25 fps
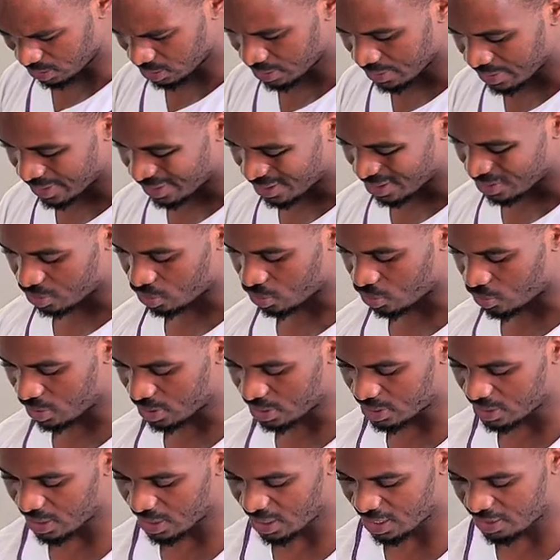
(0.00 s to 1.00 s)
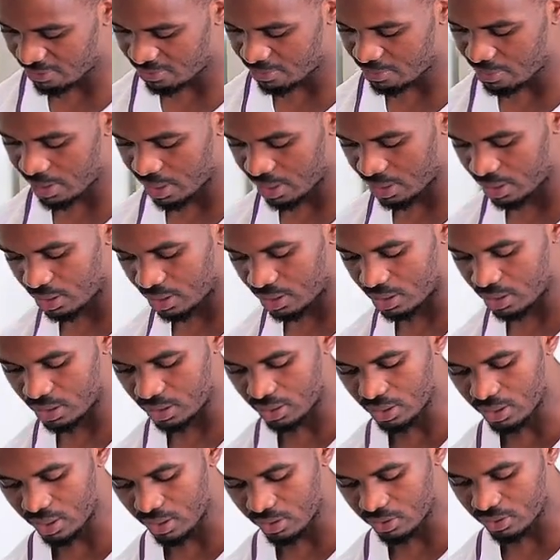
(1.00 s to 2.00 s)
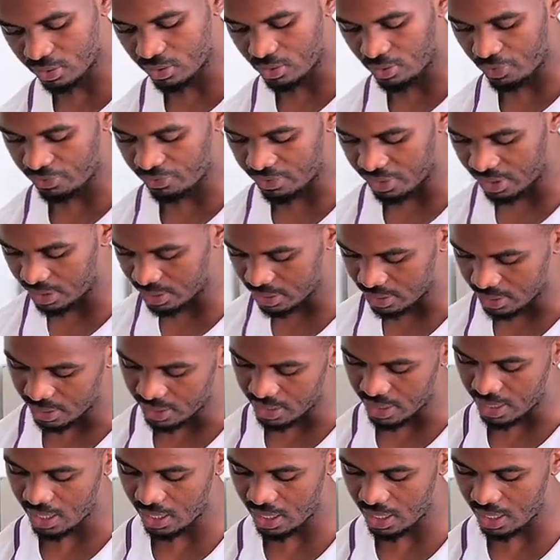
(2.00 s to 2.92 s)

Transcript: So once I have my ground coffee in there,